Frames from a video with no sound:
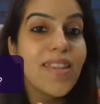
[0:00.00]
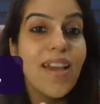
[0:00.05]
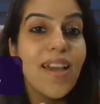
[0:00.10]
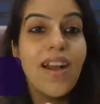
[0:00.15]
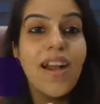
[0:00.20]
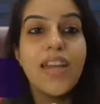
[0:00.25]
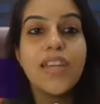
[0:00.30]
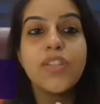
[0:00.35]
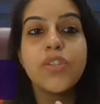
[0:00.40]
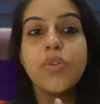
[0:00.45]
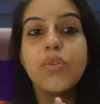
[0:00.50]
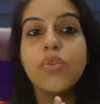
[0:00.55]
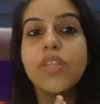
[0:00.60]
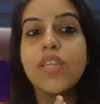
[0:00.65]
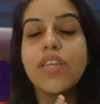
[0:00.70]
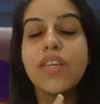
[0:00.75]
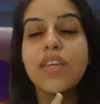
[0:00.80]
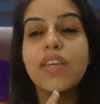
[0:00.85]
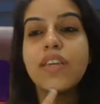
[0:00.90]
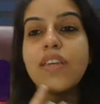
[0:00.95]
Yeah, I know
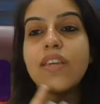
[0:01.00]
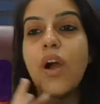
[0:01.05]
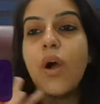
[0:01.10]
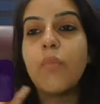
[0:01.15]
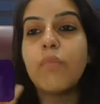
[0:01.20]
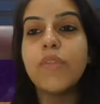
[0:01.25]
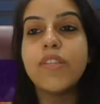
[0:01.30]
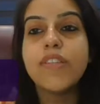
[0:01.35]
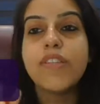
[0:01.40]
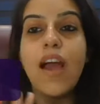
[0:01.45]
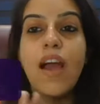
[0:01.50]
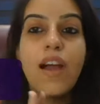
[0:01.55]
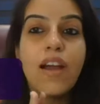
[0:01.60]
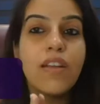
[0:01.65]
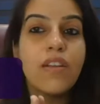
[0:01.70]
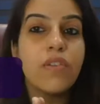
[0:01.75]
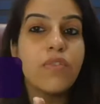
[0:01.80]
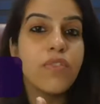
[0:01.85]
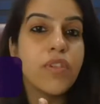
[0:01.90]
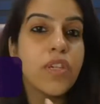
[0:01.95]
that omelets
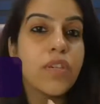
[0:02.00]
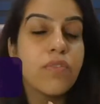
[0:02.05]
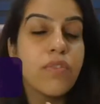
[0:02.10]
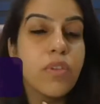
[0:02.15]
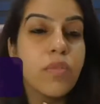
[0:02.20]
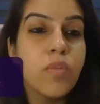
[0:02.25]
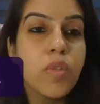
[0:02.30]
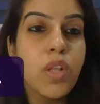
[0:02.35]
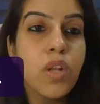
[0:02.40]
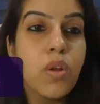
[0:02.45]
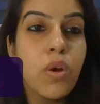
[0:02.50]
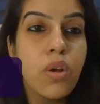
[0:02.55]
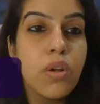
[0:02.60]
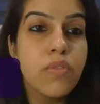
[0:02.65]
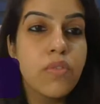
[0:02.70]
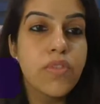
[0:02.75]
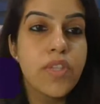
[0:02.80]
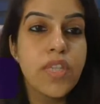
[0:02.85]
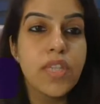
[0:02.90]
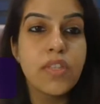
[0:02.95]
are a favorite with a lot
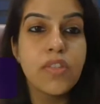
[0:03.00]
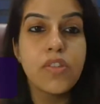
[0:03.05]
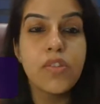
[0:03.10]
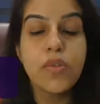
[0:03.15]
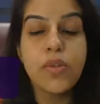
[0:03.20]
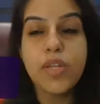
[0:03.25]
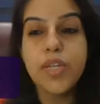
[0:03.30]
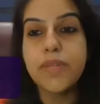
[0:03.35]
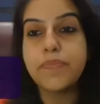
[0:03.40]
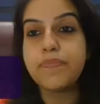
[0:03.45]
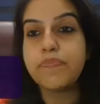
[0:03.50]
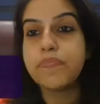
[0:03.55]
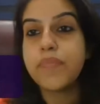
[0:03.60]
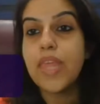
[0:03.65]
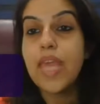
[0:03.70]
of kids. Okay,